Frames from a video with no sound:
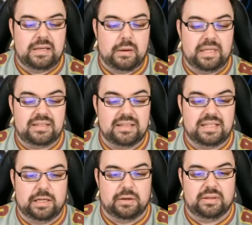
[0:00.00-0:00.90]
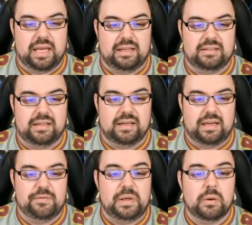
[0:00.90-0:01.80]
Now, he says here that
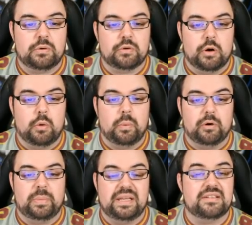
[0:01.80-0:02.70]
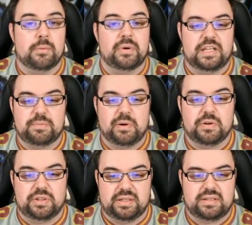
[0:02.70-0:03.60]
if we don't grow, we'll be somebody's
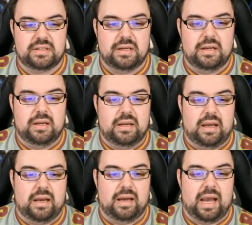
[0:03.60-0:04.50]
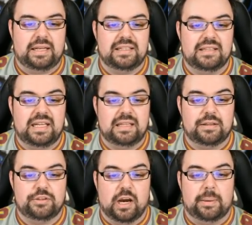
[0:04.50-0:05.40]
purchase. I didn't take
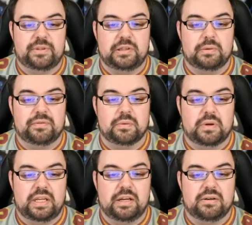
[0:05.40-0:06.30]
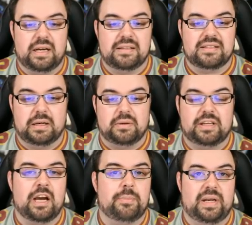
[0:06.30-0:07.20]
the job to do it for a year and sell the
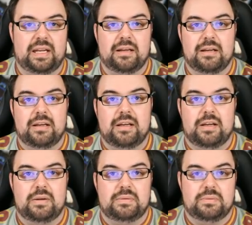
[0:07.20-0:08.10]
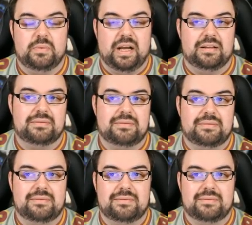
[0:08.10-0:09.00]
company. Well,
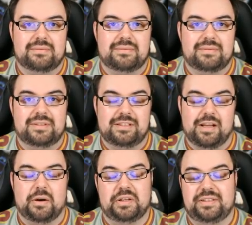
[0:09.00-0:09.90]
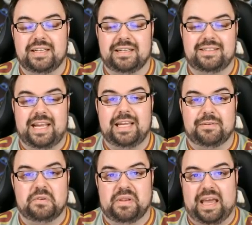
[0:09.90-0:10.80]
no, you didn't take
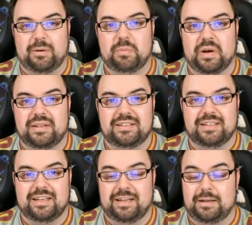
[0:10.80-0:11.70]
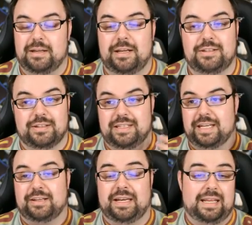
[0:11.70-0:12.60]
it for that, but it
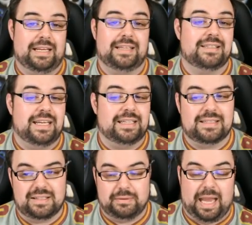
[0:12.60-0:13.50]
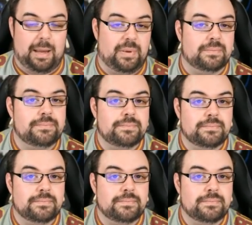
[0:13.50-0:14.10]
could still happen.